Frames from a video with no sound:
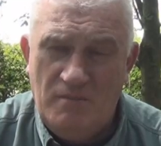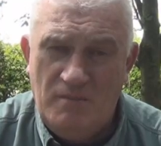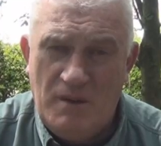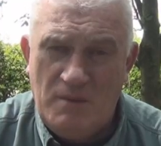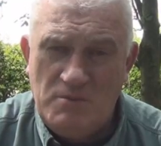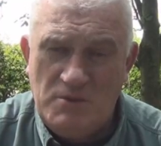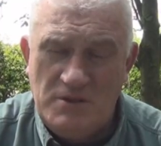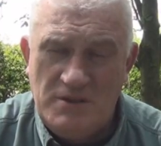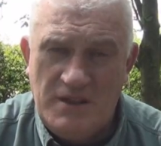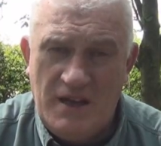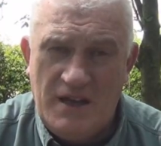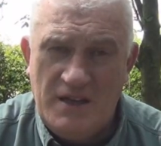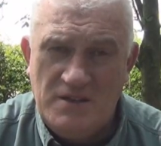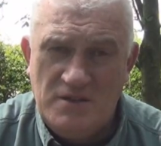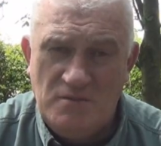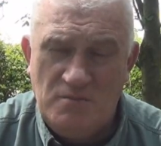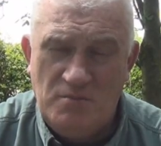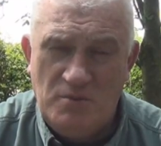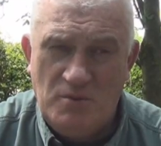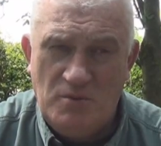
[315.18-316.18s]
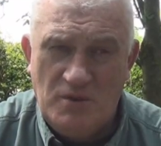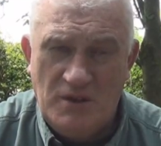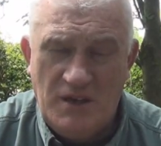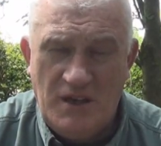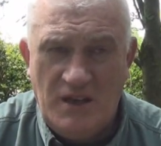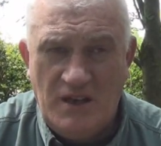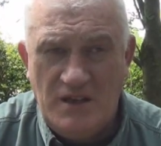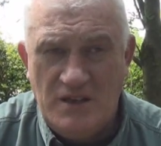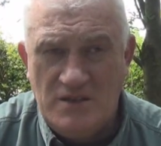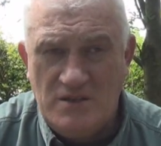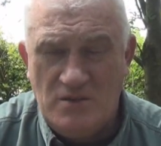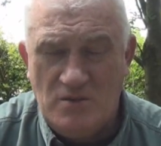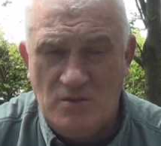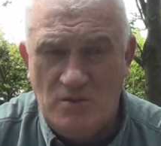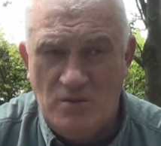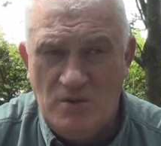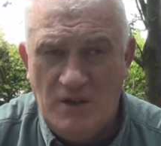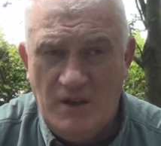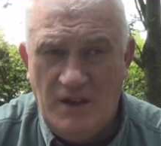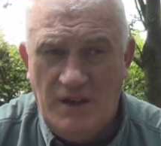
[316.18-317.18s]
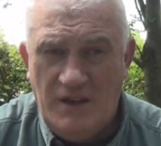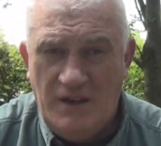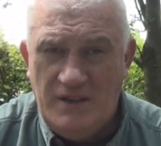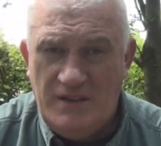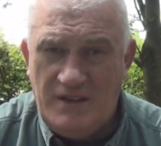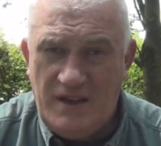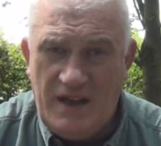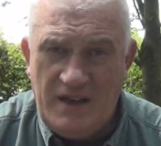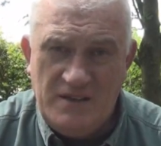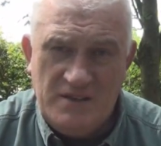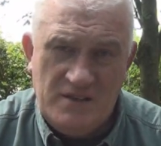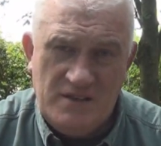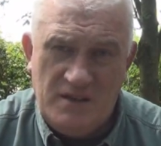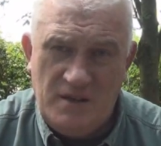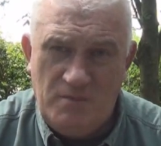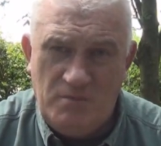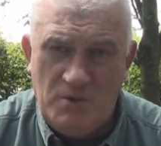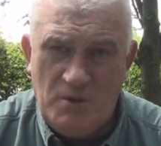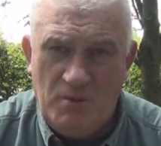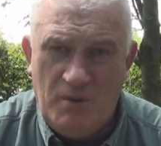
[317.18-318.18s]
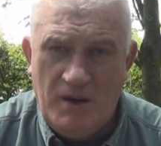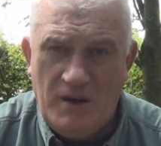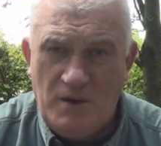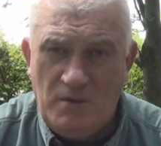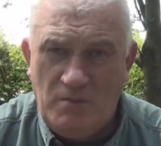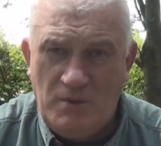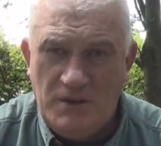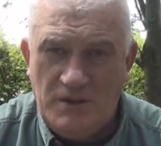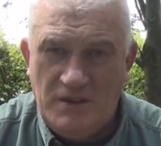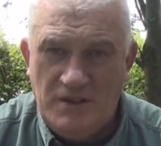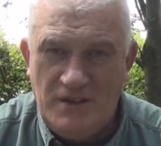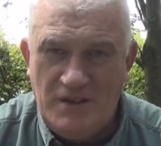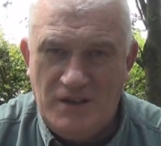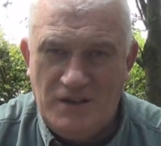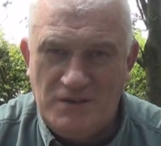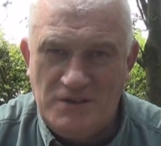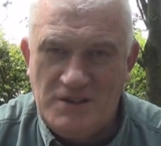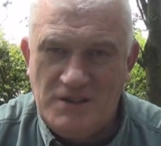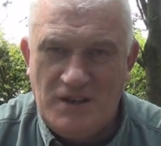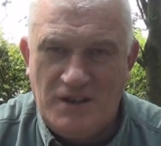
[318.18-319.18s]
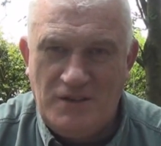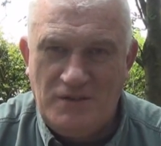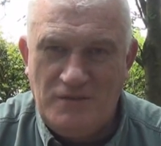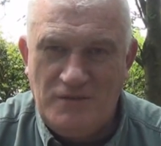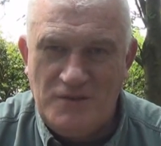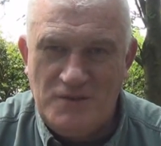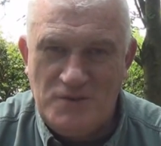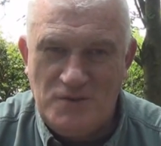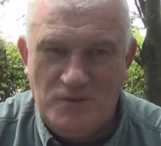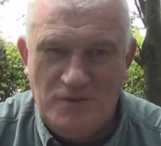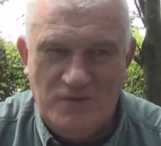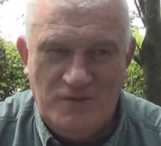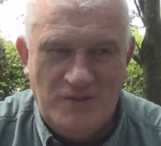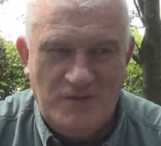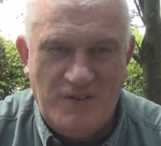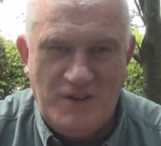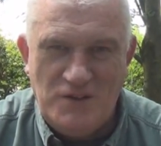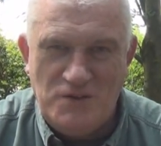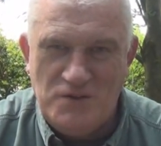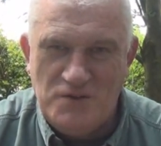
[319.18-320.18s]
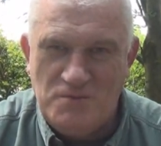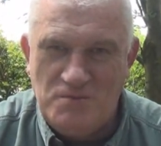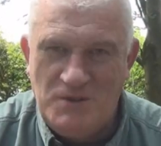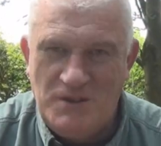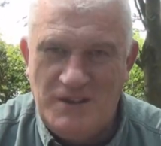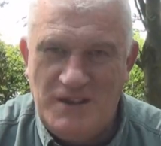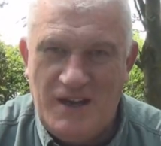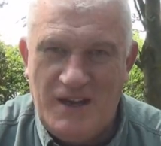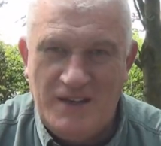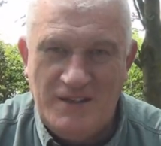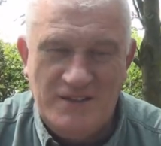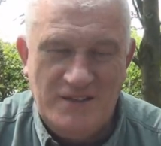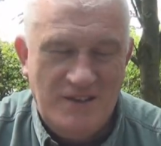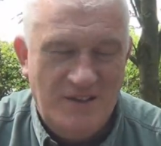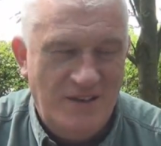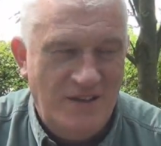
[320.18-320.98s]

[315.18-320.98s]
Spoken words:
mums and dads have brought the kids, or dad slipped away with the young son for sort of adventures with dad.